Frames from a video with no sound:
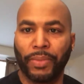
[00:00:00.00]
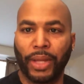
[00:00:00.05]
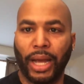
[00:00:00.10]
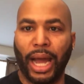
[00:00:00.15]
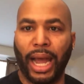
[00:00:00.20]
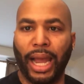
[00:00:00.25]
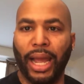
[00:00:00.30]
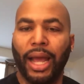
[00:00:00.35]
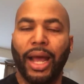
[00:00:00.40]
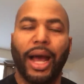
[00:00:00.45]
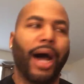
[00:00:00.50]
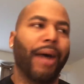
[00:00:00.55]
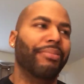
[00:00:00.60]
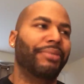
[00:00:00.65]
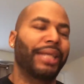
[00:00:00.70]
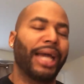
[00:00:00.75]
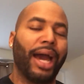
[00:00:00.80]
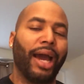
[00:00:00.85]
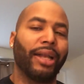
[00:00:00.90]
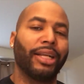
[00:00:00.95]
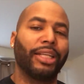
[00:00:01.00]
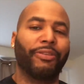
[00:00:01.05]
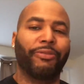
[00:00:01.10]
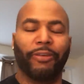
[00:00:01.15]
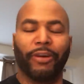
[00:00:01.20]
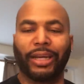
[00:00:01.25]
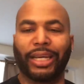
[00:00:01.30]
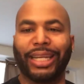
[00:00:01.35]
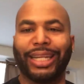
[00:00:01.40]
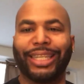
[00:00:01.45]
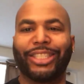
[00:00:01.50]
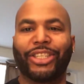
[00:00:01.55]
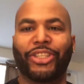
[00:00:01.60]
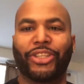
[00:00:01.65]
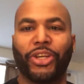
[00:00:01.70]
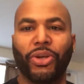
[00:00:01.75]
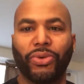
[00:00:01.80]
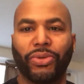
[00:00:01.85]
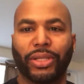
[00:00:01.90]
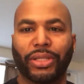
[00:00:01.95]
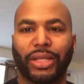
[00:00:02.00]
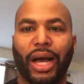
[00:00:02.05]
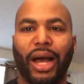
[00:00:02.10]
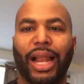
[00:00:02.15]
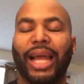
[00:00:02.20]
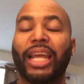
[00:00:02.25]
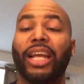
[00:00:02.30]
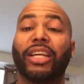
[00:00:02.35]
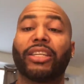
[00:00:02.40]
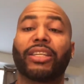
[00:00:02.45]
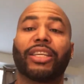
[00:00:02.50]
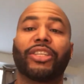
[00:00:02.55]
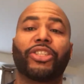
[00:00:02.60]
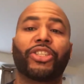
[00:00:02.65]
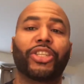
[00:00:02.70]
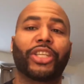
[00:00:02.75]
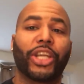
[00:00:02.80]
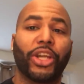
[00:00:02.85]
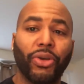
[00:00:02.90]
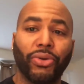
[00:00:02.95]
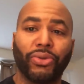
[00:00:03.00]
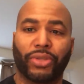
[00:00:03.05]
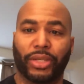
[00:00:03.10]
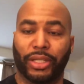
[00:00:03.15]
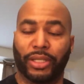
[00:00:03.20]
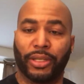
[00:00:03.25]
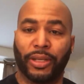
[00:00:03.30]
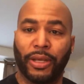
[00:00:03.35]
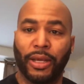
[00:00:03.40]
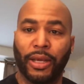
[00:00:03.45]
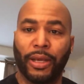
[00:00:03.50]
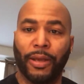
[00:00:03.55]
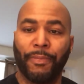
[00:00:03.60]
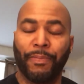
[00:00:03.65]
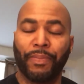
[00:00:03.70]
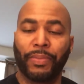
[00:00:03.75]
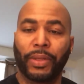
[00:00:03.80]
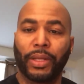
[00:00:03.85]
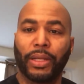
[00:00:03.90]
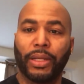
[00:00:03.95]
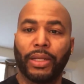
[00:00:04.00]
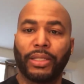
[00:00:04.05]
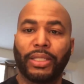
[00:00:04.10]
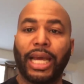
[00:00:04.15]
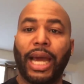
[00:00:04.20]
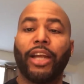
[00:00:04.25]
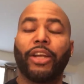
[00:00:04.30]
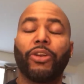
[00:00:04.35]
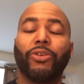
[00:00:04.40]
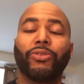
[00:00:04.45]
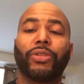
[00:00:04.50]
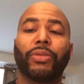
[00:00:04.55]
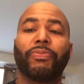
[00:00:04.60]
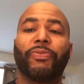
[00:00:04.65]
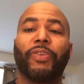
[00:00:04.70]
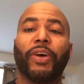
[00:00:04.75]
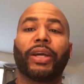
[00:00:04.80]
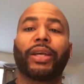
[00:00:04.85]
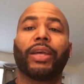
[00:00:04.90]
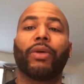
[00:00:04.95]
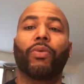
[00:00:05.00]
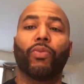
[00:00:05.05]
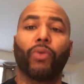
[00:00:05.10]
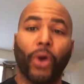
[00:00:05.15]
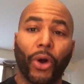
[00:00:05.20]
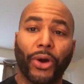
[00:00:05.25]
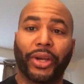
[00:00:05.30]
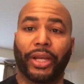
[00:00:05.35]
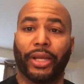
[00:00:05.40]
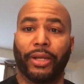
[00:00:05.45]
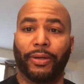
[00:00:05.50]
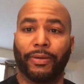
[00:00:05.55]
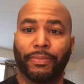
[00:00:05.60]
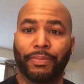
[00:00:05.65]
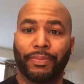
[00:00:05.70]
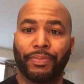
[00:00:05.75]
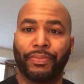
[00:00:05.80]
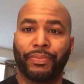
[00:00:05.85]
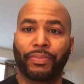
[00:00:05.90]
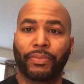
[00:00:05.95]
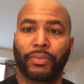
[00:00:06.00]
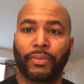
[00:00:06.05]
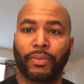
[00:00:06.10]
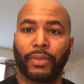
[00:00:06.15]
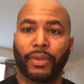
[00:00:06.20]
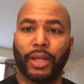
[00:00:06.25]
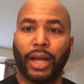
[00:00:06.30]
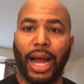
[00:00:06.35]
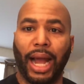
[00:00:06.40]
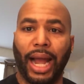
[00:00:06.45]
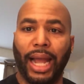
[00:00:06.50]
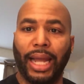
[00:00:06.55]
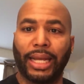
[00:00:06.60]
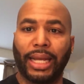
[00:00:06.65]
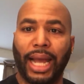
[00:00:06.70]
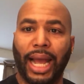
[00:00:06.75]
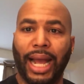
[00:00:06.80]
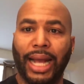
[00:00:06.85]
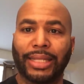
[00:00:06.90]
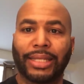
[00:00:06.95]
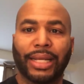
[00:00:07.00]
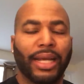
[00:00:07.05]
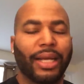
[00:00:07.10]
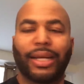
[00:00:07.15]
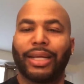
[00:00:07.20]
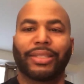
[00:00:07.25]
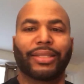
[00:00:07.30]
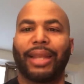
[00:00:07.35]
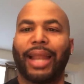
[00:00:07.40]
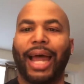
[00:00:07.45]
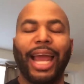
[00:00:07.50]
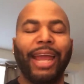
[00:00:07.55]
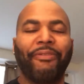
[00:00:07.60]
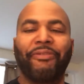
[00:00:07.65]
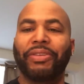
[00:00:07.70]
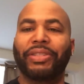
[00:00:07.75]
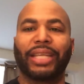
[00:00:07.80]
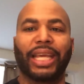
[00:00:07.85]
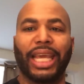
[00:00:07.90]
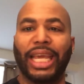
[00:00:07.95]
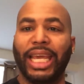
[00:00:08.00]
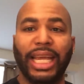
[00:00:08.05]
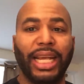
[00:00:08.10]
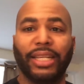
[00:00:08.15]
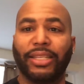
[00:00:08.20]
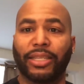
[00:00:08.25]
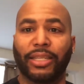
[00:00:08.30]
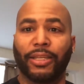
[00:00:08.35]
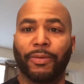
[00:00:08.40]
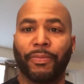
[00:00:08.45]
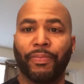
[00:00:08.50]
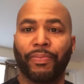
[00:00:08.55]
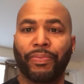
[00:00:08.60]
All right, I'm tired of these fucking excuses. All I hear is excuses. Time to do some fucking working. All right, guys, because life is easy.